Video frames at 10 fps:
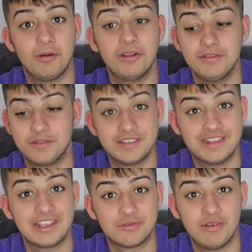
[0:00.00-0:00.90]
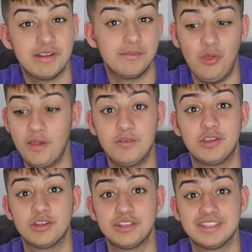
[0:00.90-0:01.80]
one, for this next one, I'm not
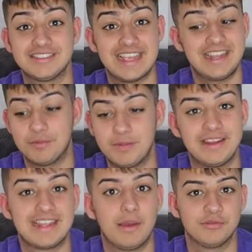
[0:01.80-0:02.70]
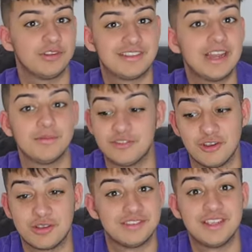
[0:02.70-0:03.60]
even going to say we're playing the game. I'm just going to tell them a
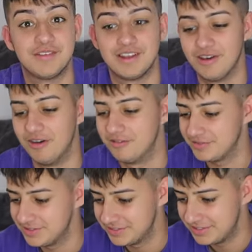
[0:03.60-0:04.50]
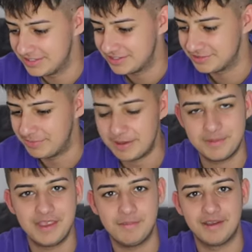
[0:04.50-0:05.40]
joke and see if they laugh. Because
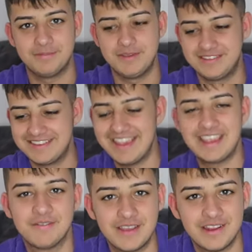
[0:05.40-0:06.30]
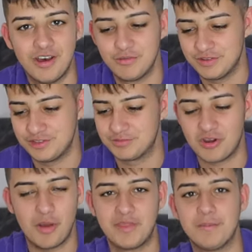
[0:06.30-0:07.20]
maybe by me saying if they laugh, they
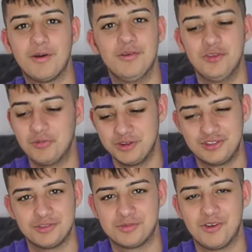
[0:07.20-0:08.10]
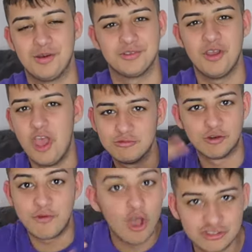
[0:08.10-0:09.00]
subscribe, they might not want to subscribe. So
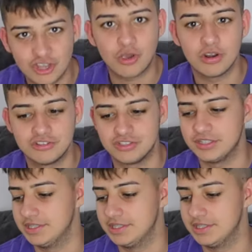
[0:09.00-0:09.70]
reverse psychology